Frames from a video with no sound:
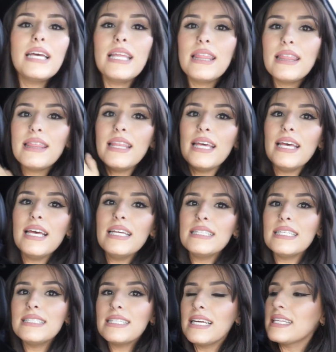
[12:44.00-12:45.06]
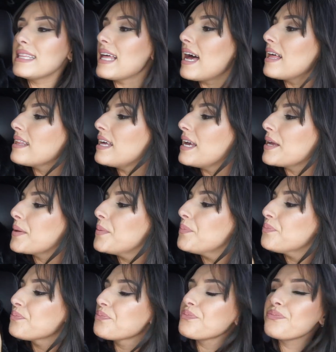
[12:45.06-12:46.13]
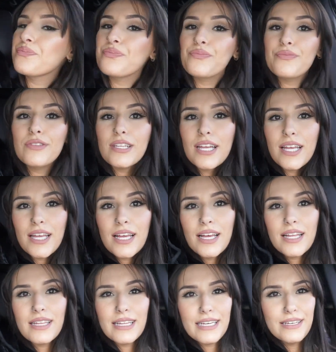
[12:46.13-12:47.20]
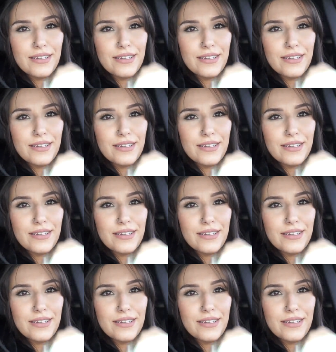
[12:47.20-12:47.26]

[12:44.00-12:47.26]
like this. It's like that, like it